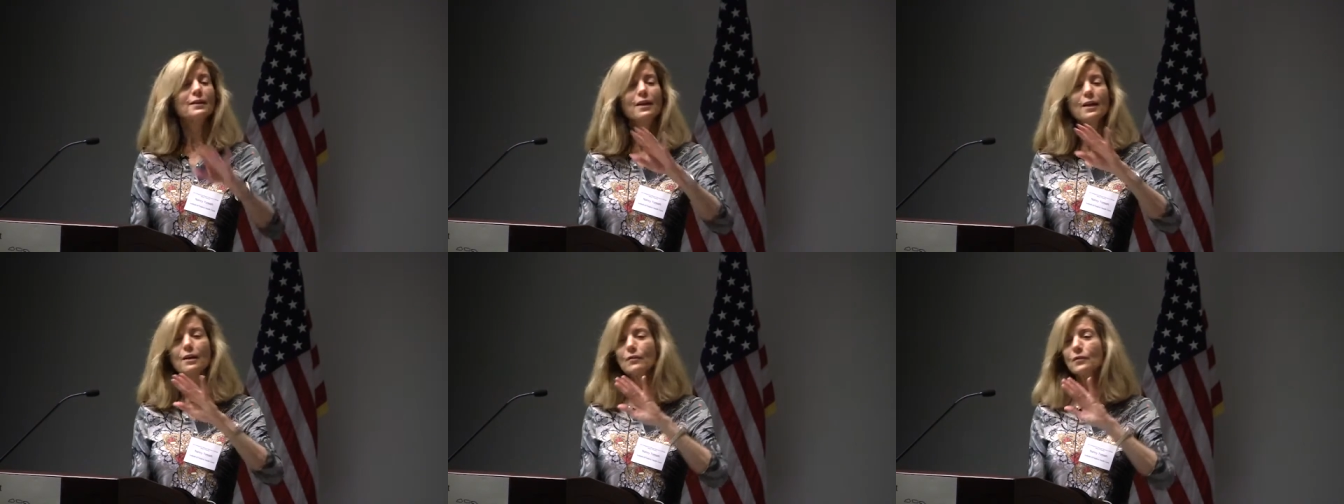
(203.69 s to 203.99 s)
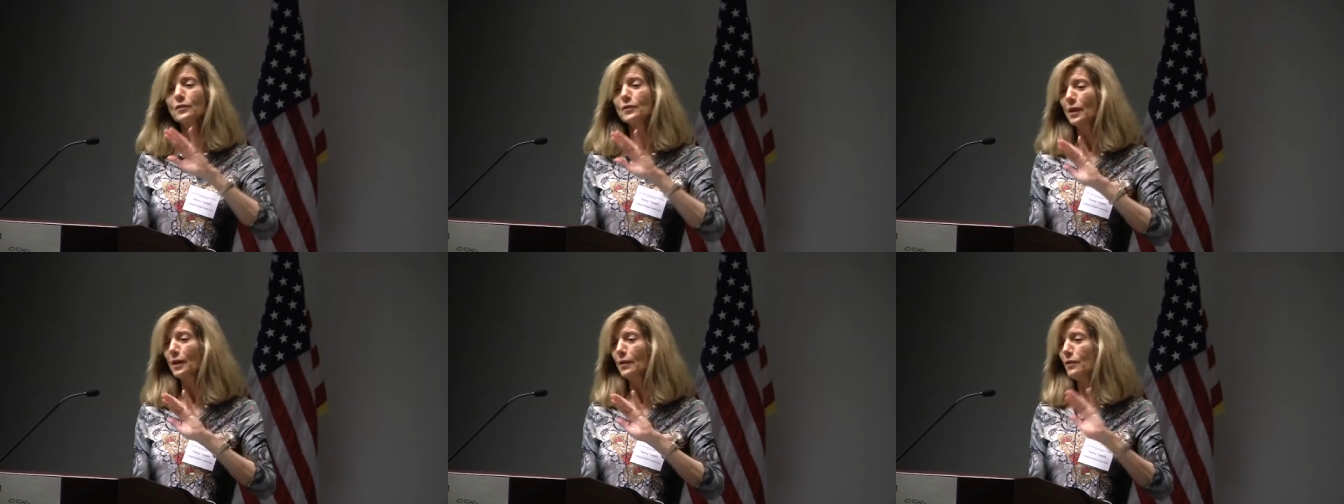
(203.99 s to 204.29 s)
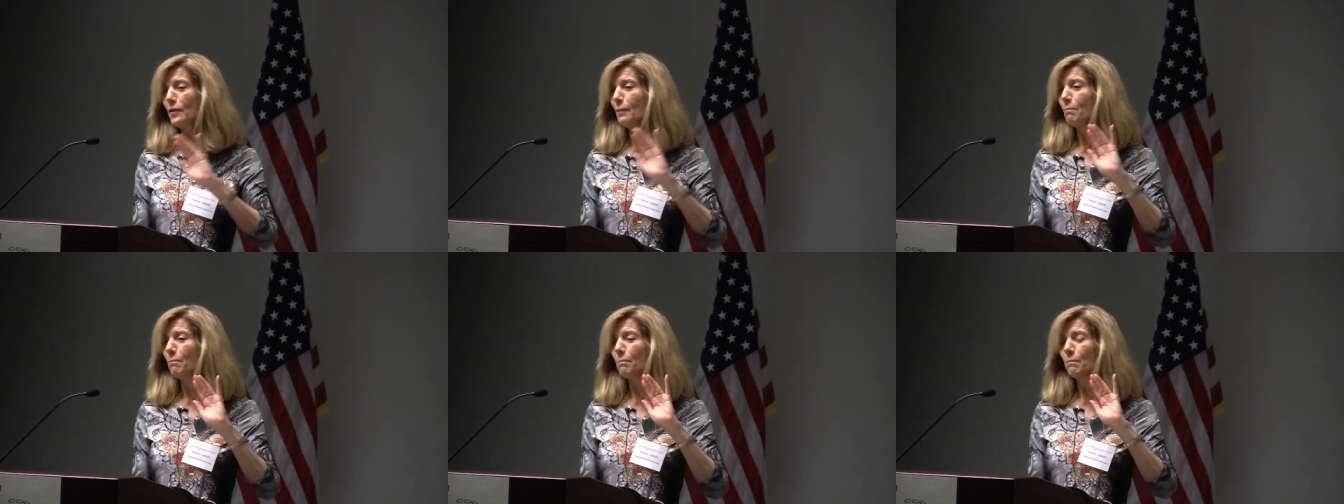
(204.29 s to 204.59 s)
They've
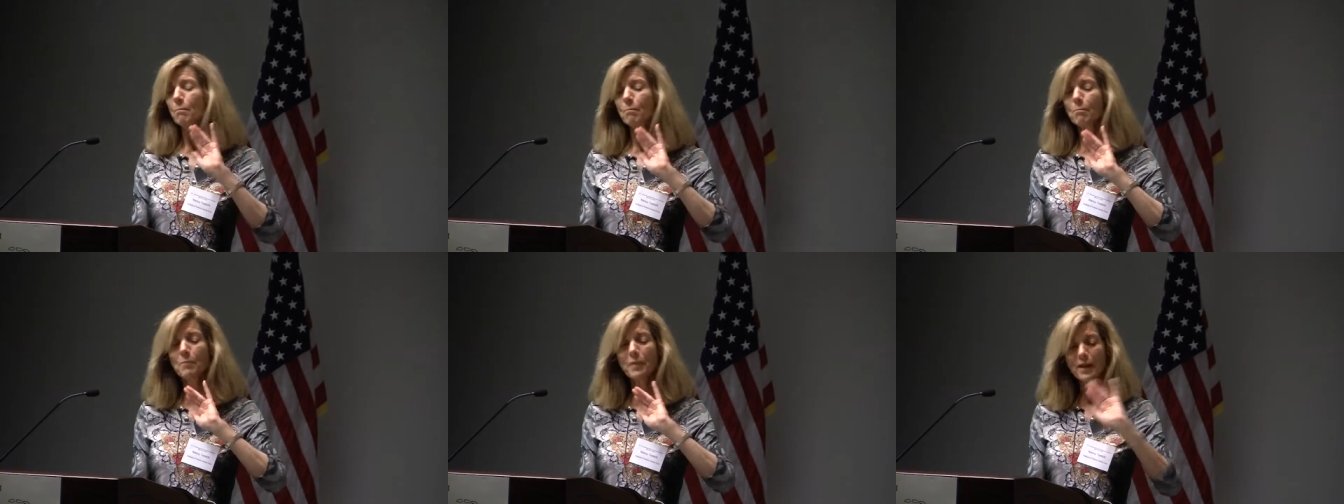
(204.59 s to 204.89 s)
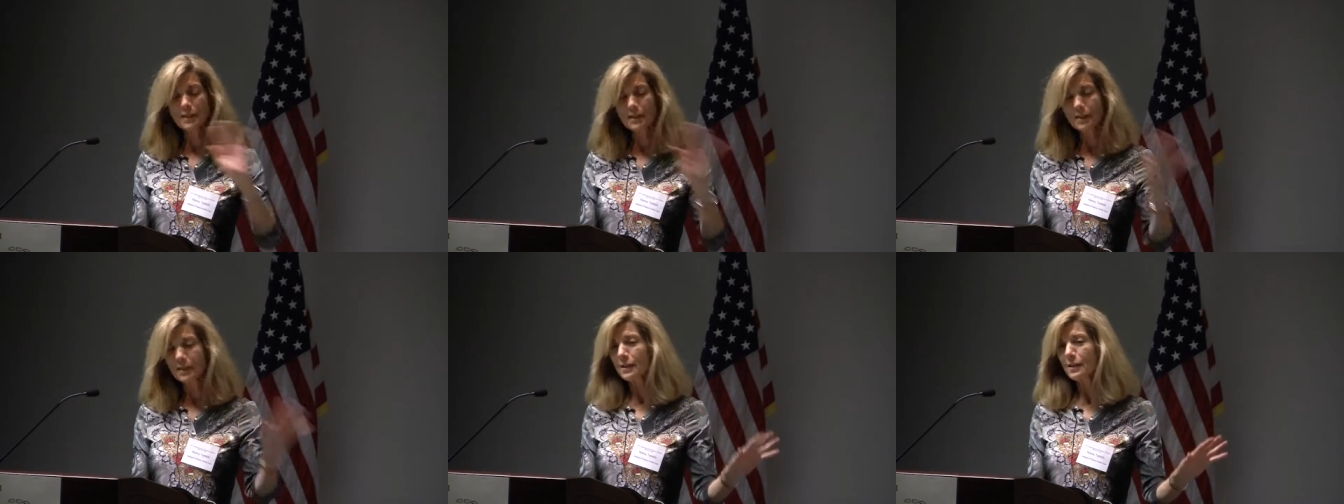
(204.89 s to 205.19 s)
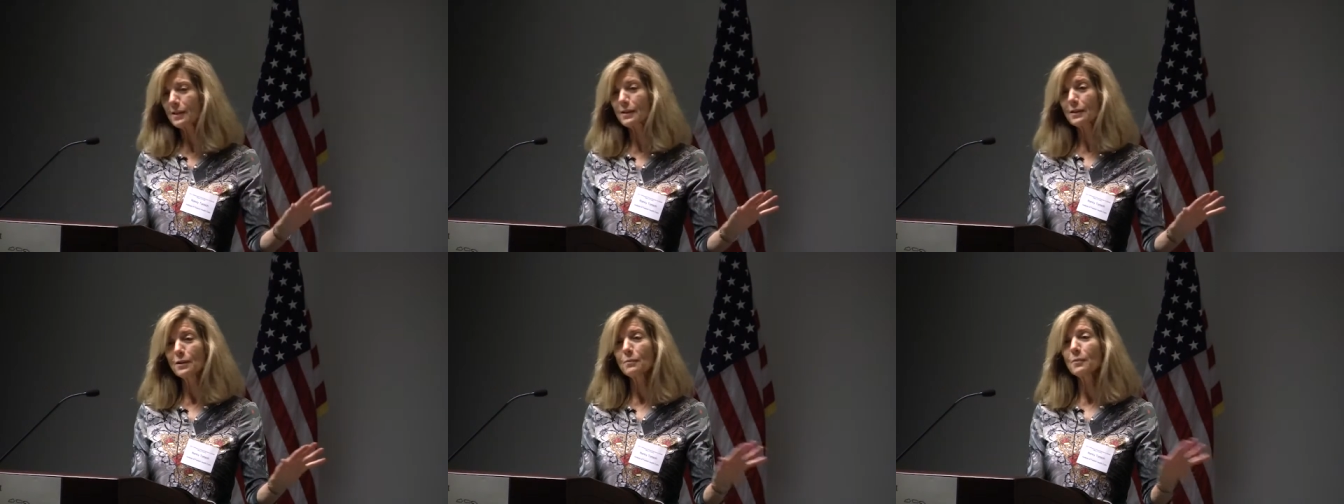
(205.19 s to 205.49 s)
done the best
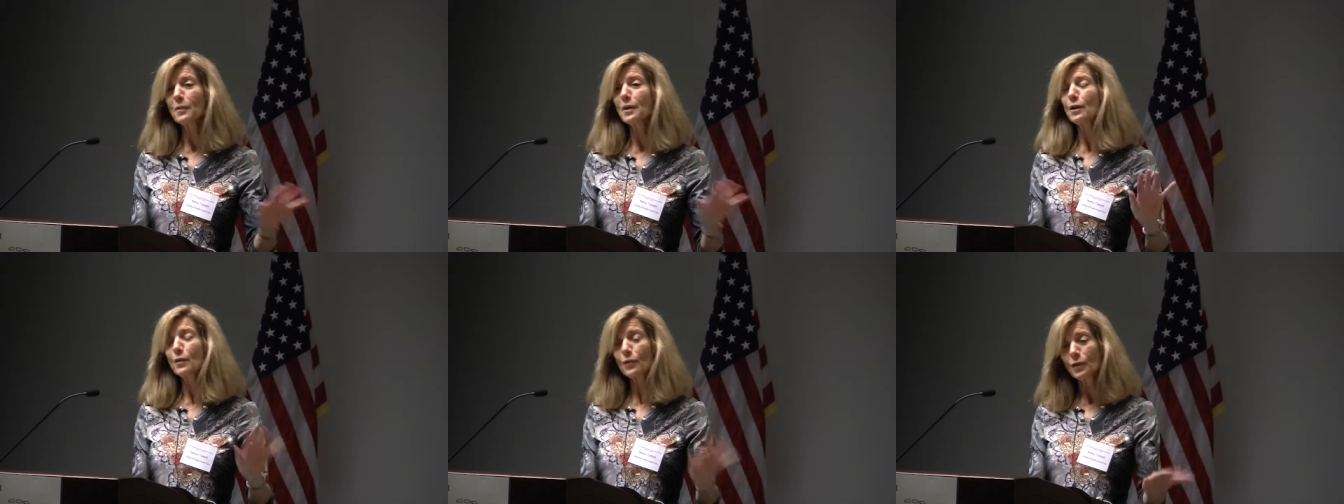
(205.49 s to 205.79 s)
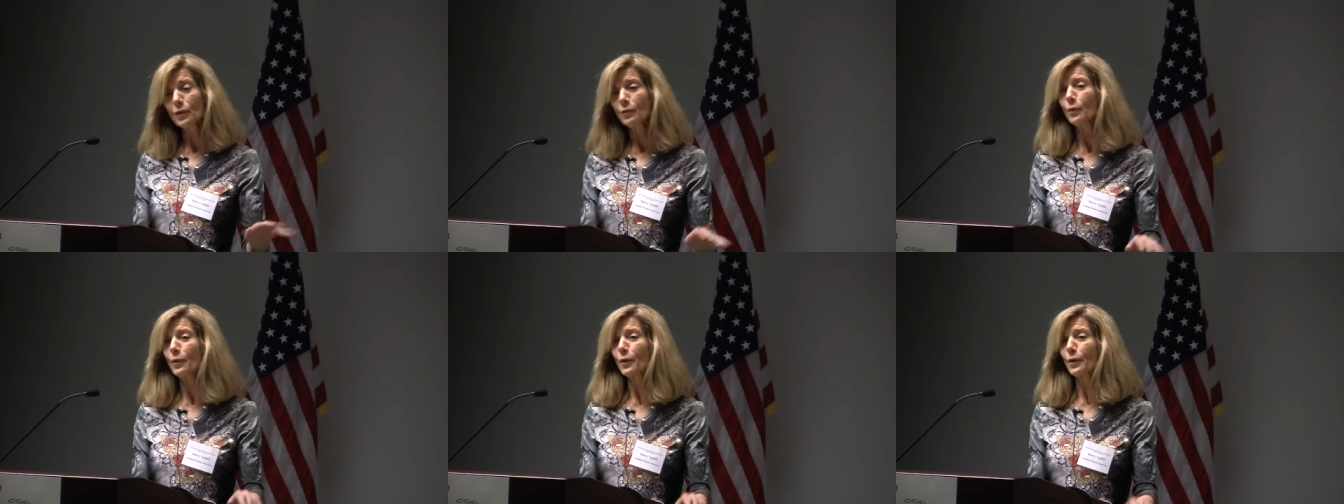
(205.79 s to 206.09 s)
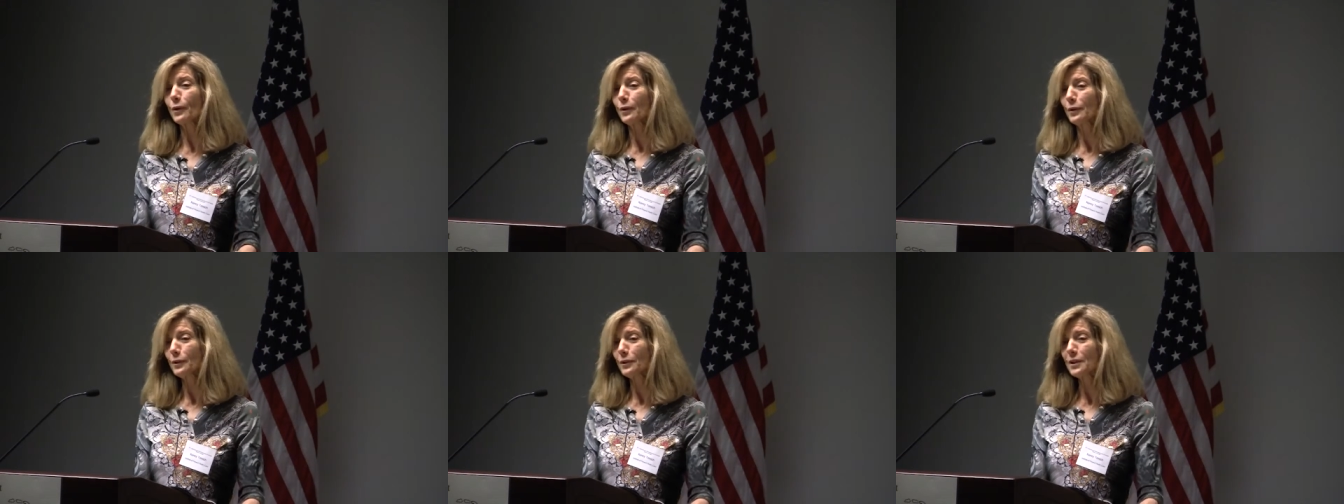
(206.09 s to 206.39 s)
system in the
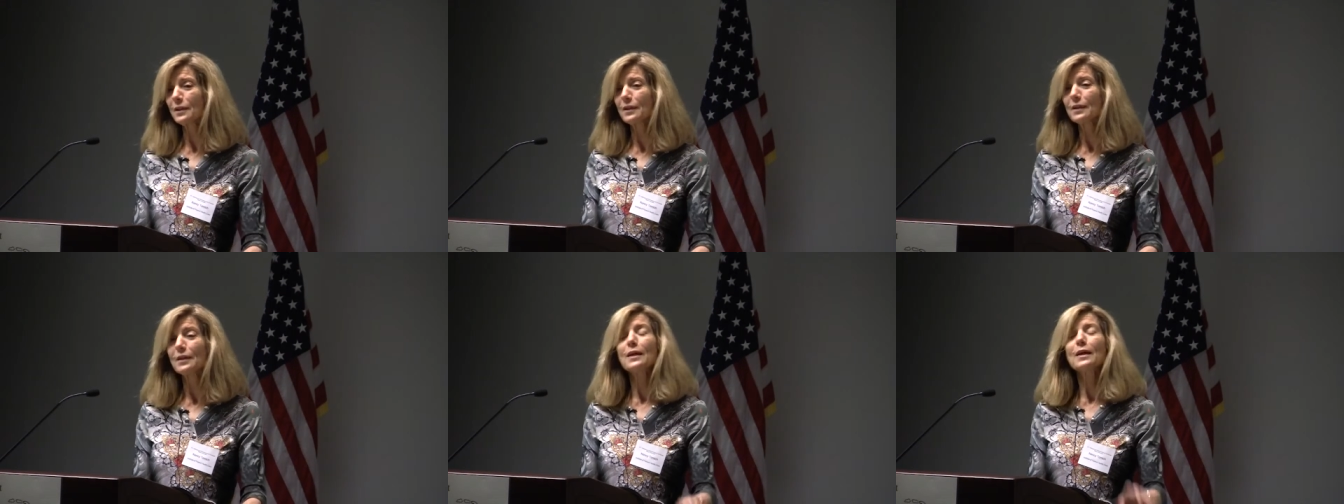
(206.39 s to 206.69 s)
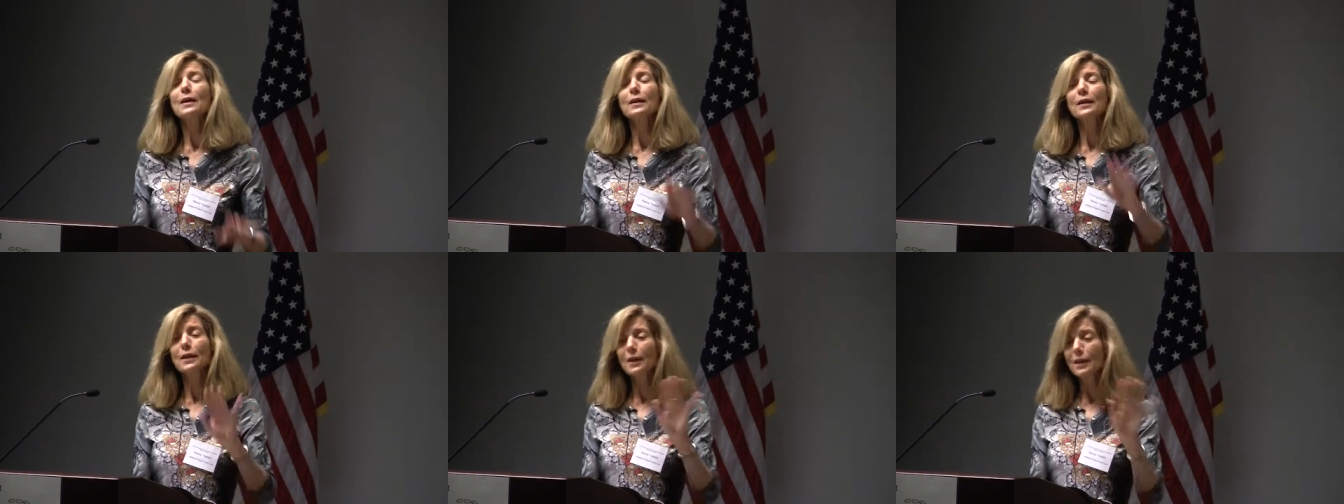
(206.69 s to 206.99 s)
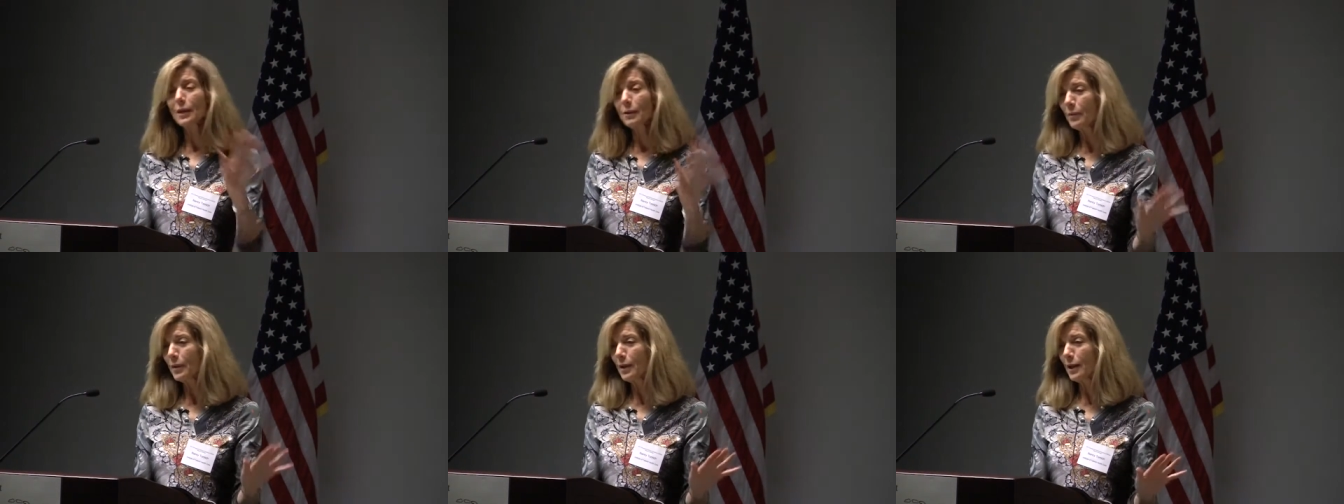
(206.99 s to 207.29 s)
world.
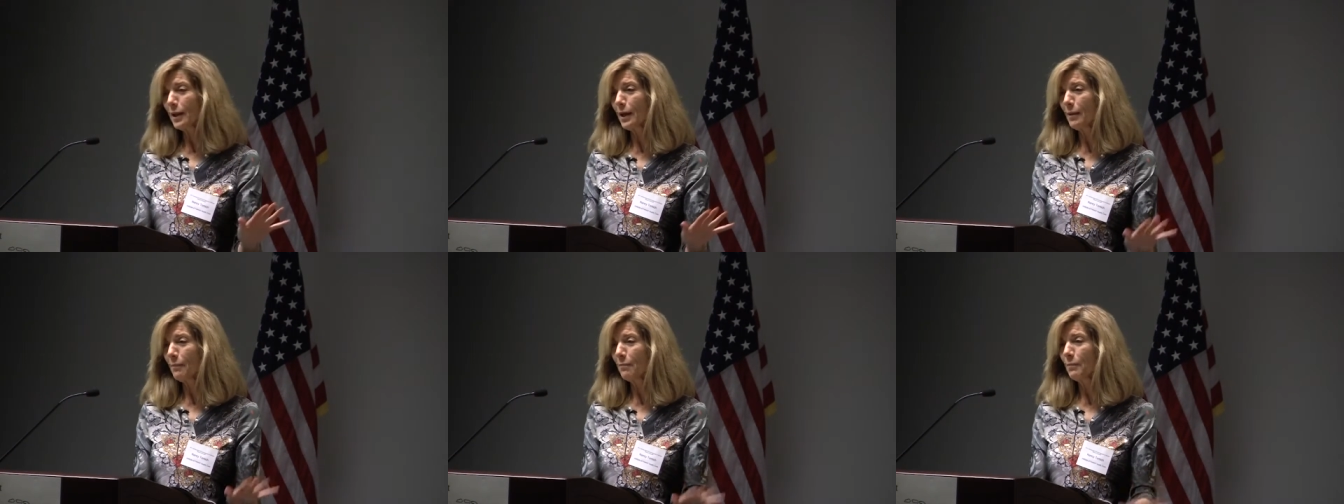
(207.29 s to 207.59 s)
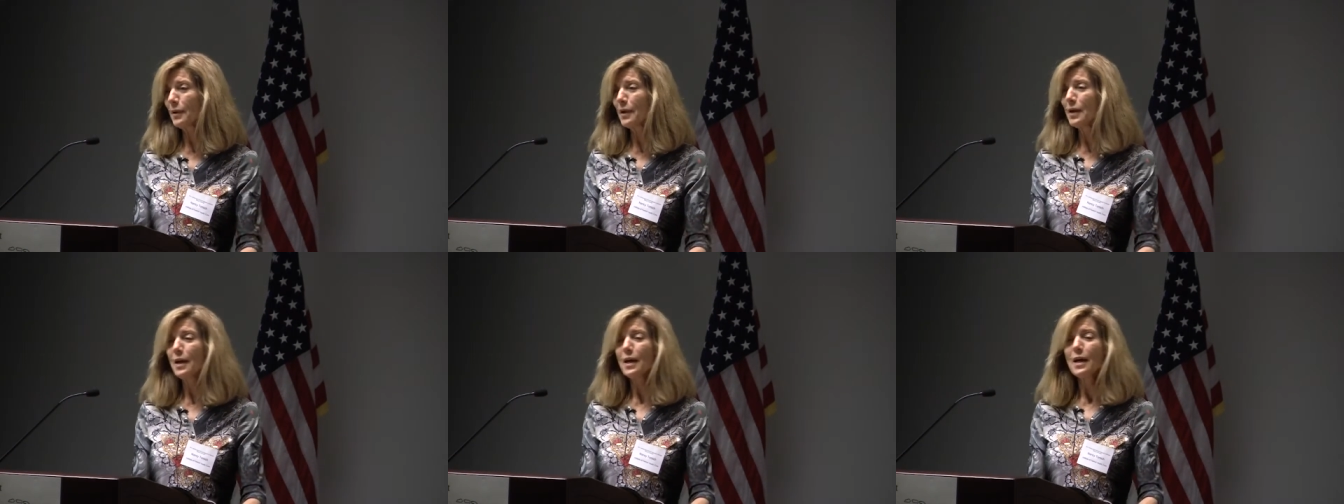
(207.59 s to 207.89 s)
Keep it up.